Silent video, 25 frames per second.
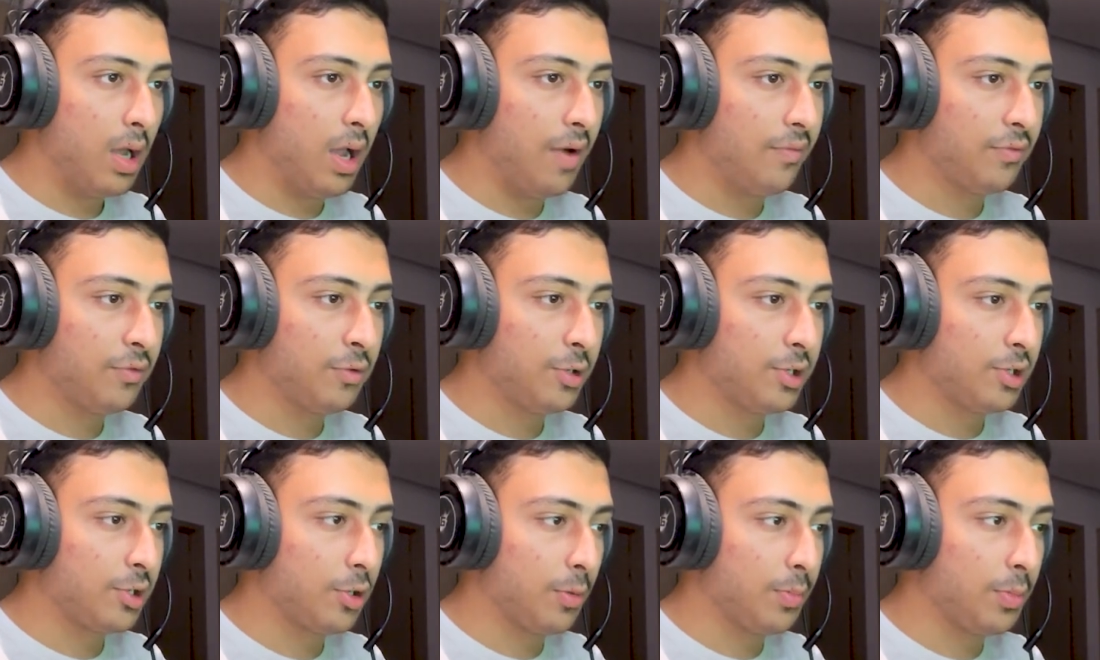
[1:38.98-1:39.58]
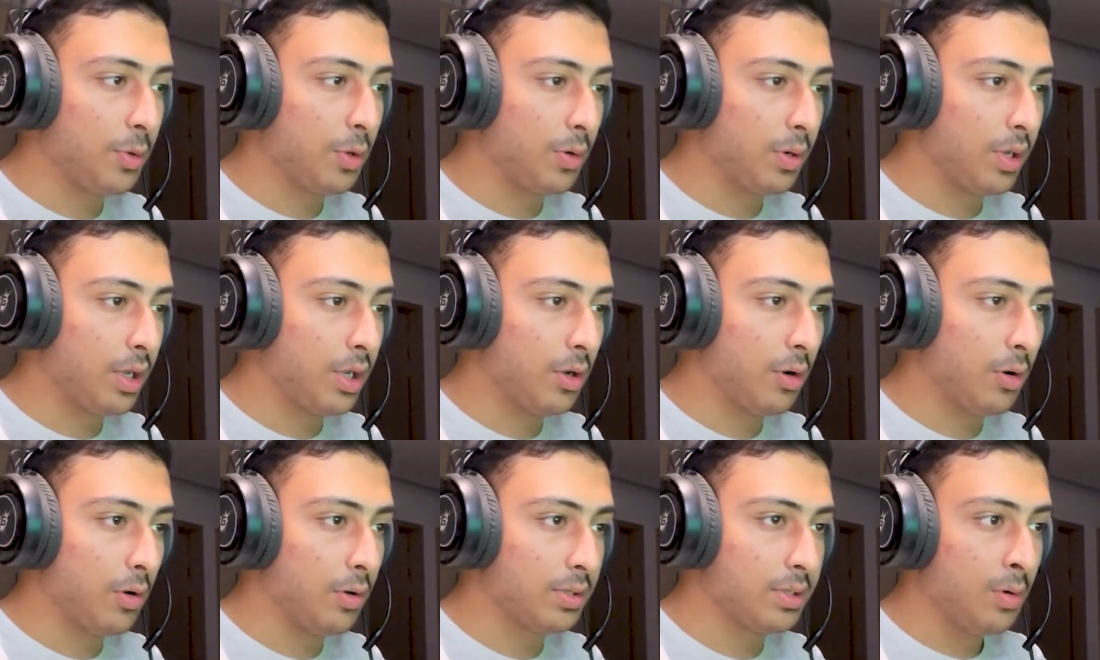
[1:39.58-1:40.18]
I have to stop
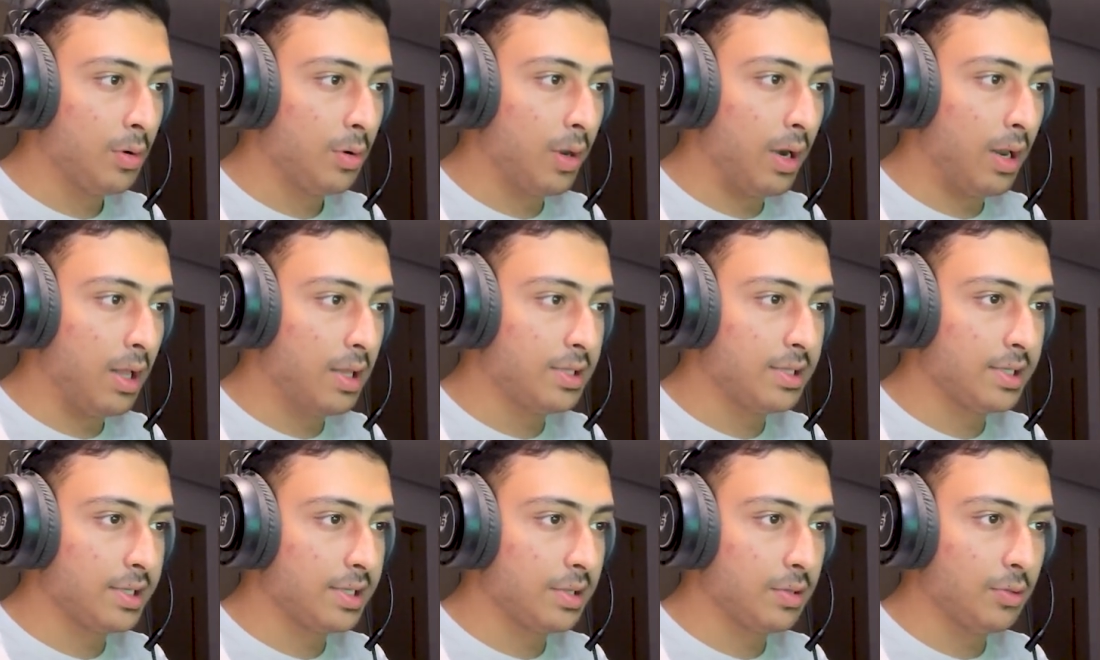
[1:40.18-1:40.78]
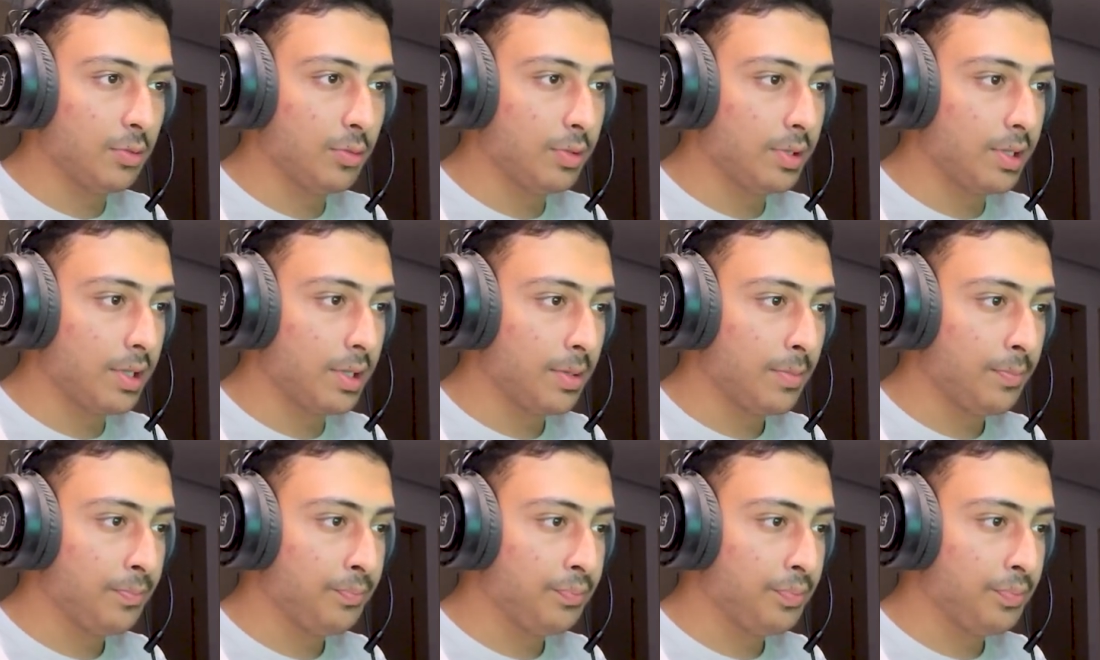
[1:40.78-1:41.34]
talking or, or I'll just lose.